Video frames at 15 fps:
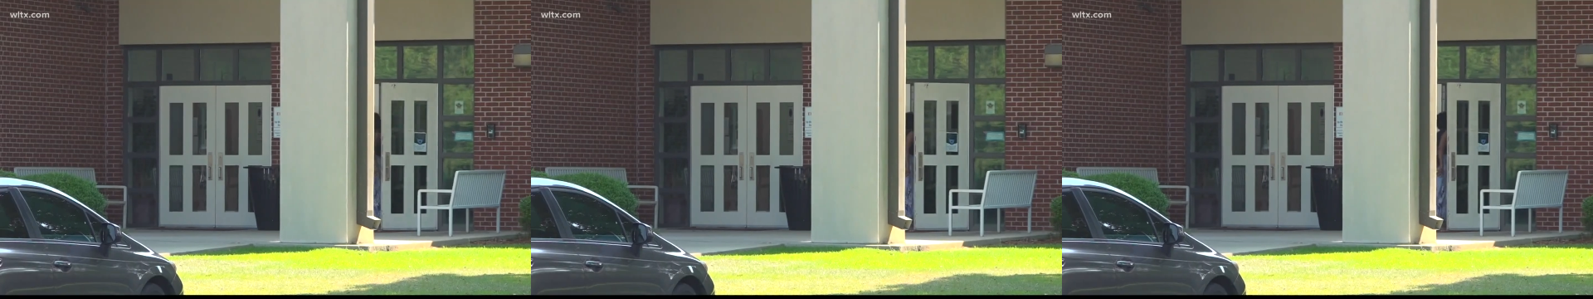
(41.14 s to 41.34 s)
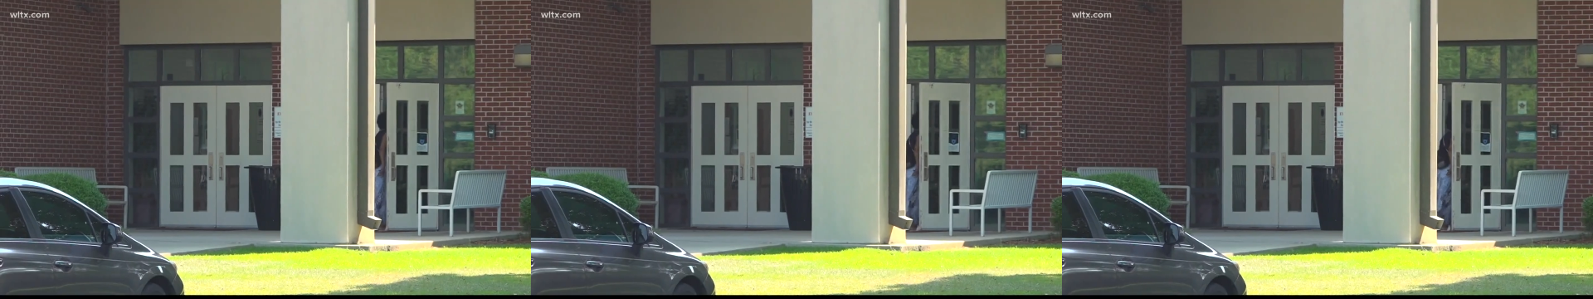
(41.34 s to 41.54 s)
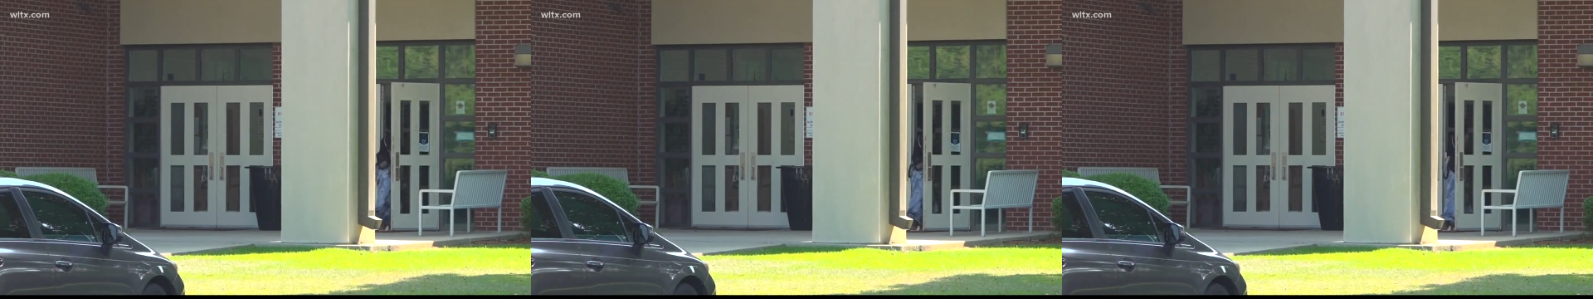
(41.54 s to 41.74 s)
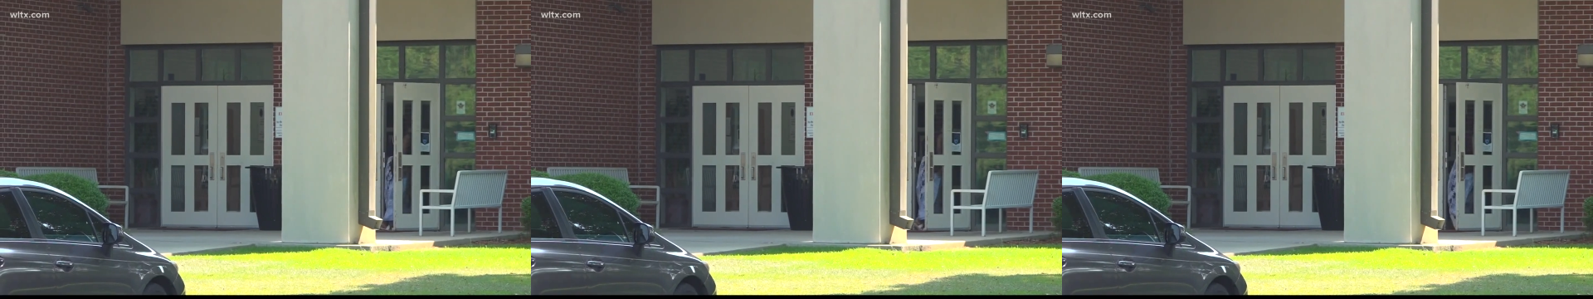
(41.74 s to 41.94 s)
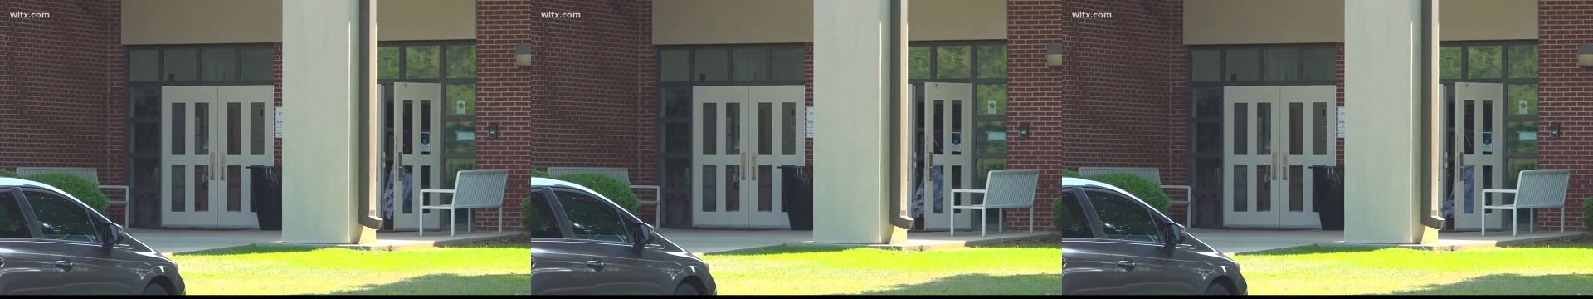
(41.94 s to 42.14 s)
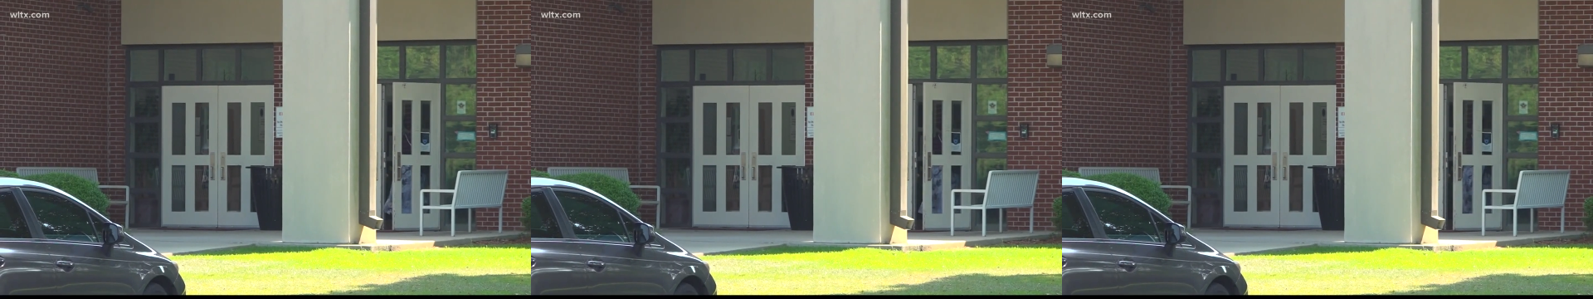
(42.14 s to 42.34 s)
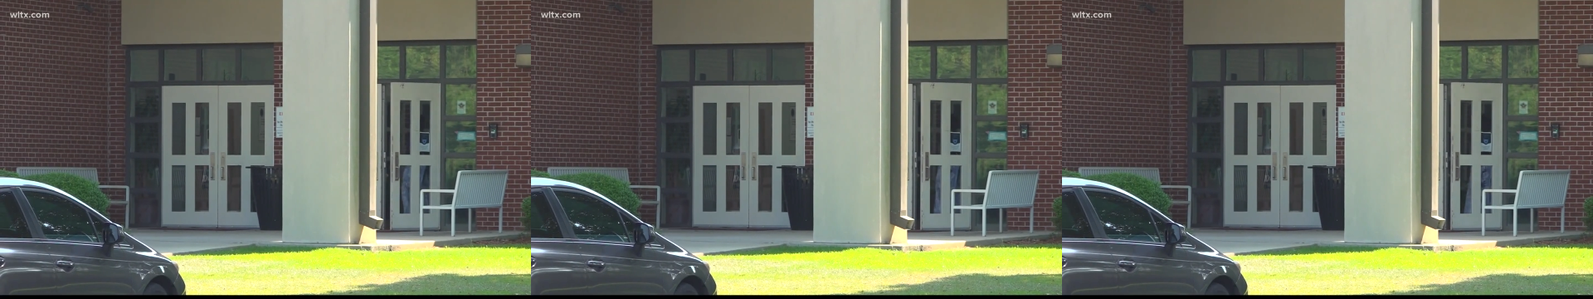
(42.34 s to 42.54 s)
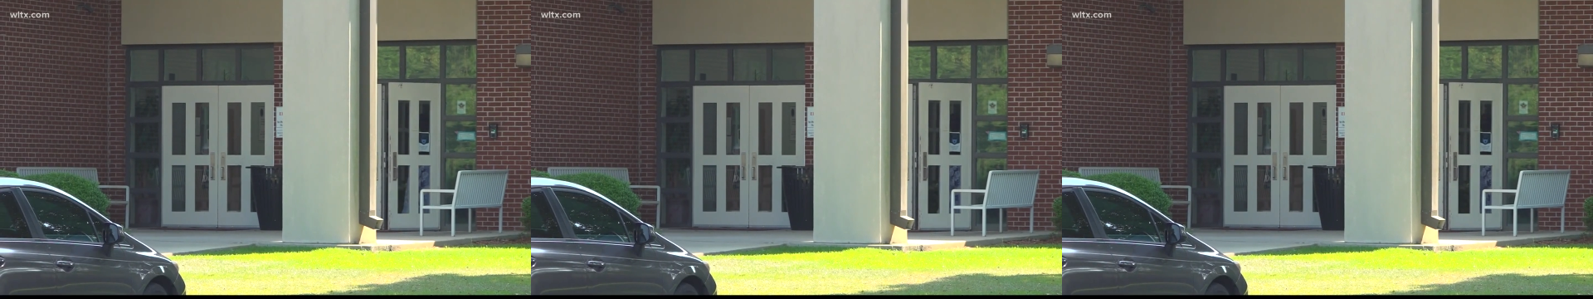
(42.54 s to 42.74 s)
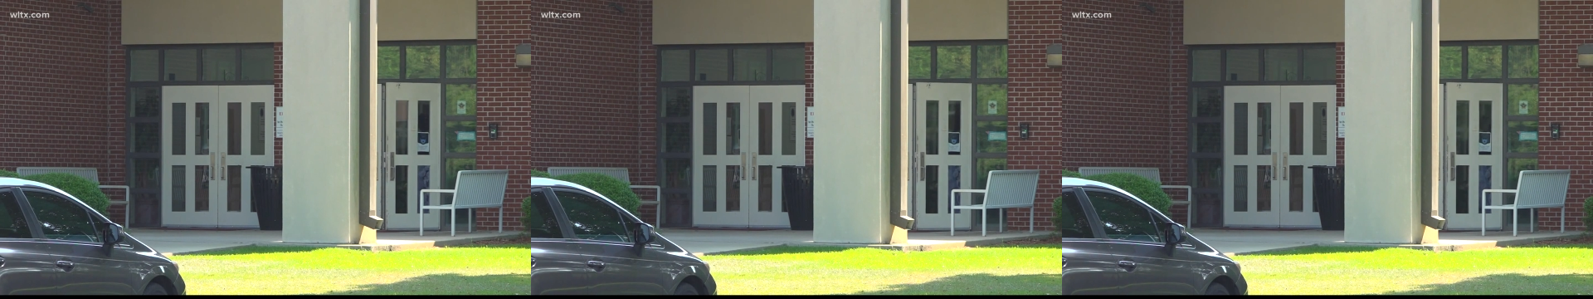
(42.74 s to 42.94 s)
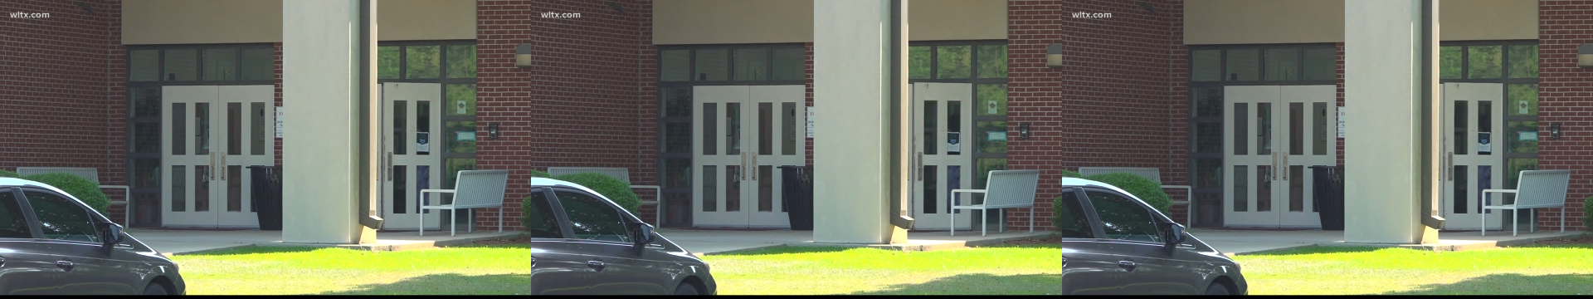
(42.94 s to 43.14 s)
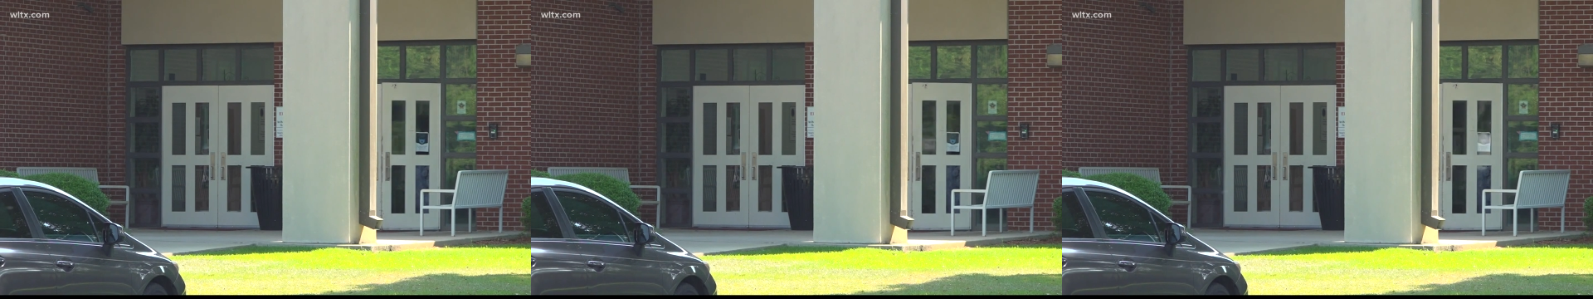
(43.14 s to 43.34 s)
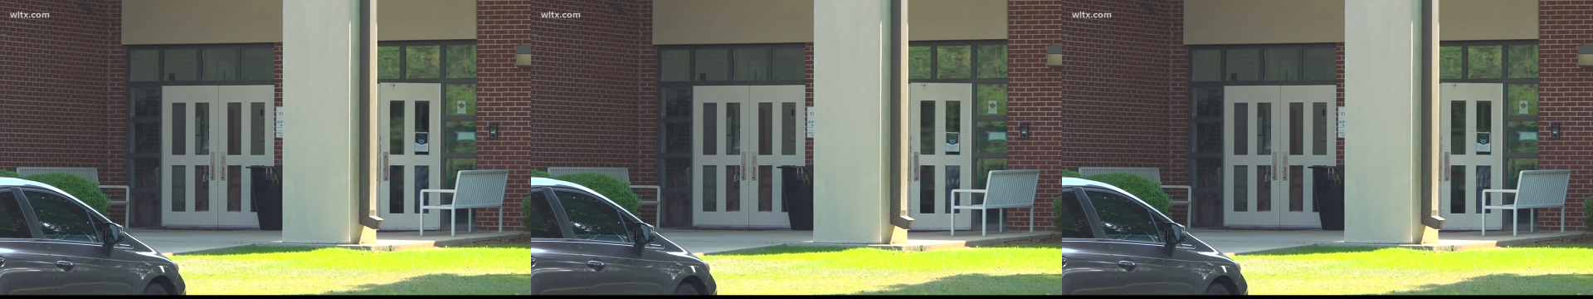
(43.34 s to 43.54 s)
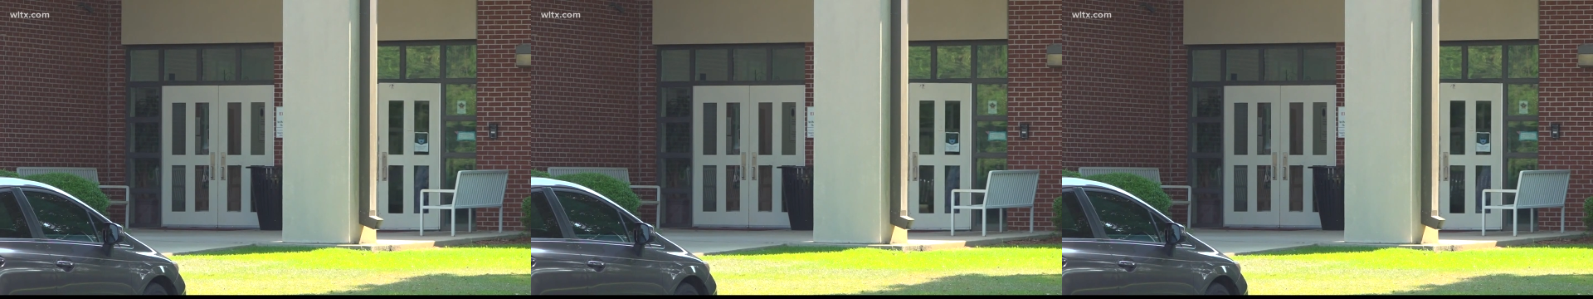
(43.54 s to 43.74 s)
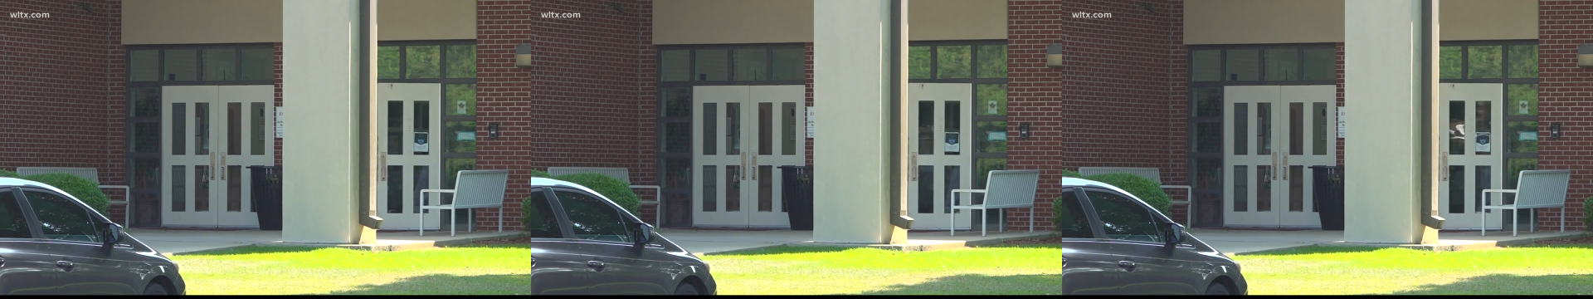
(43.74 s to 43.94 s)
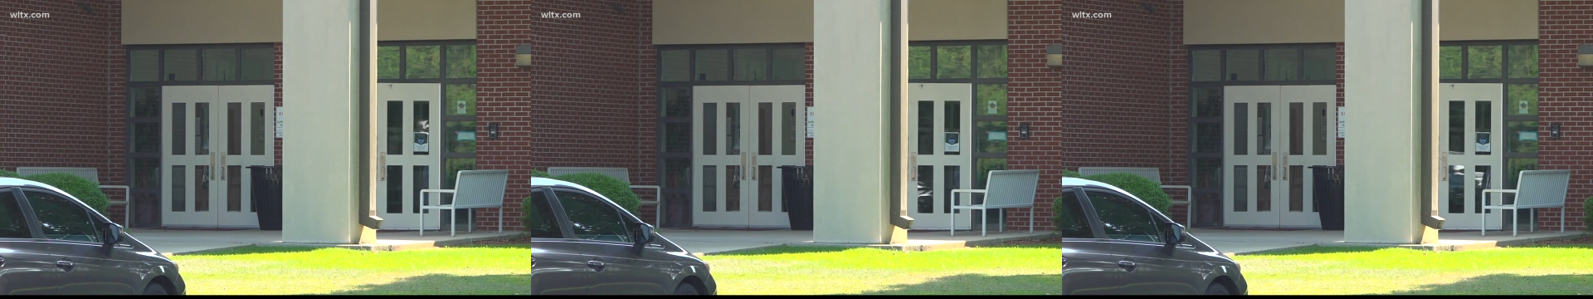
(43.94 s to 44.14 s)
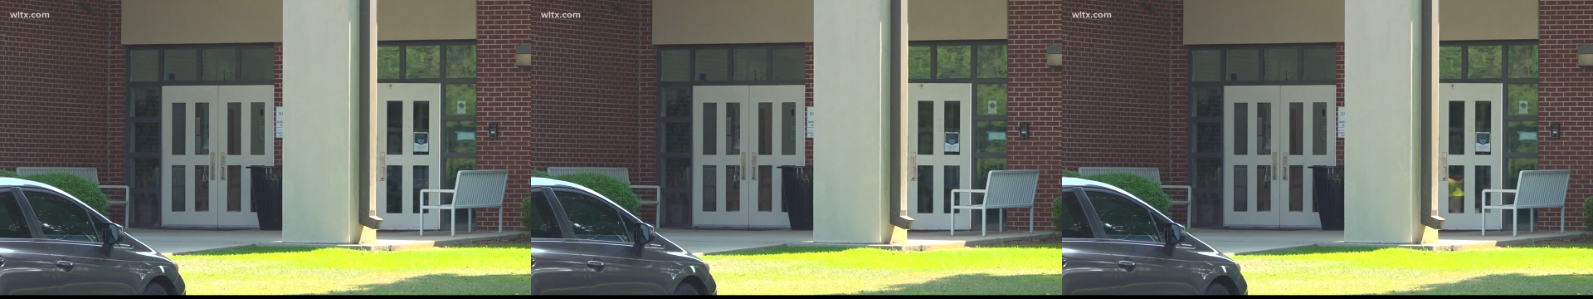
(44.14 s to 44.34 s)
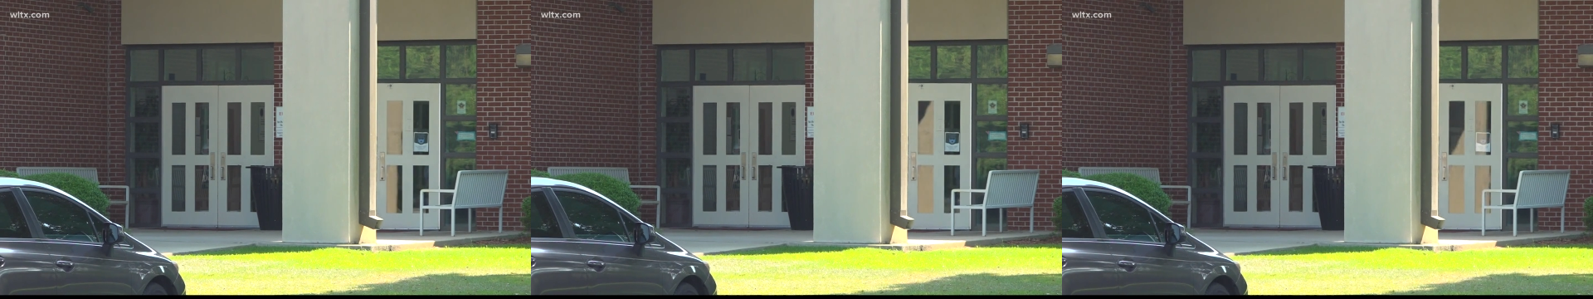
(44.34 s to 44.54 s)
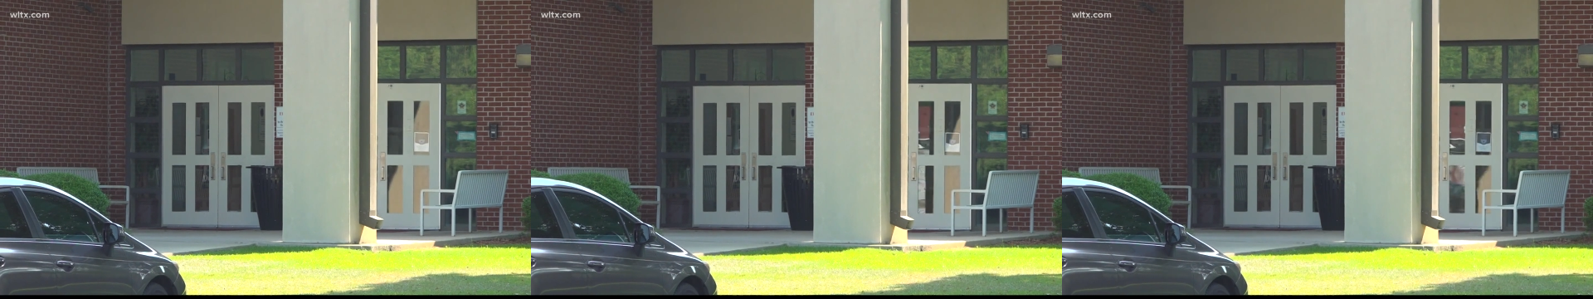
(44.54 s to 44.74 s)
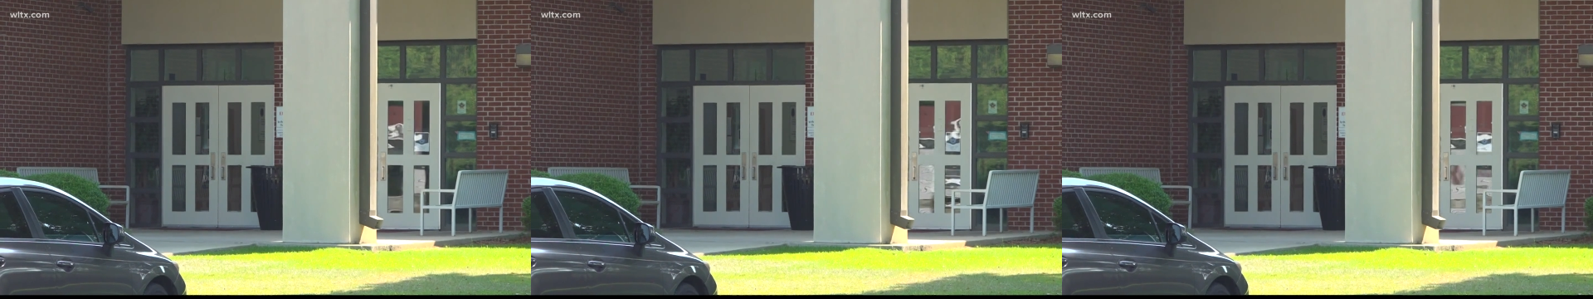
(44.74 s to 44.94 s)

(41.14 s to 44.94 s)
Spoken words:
Nobody's mouth can be seen.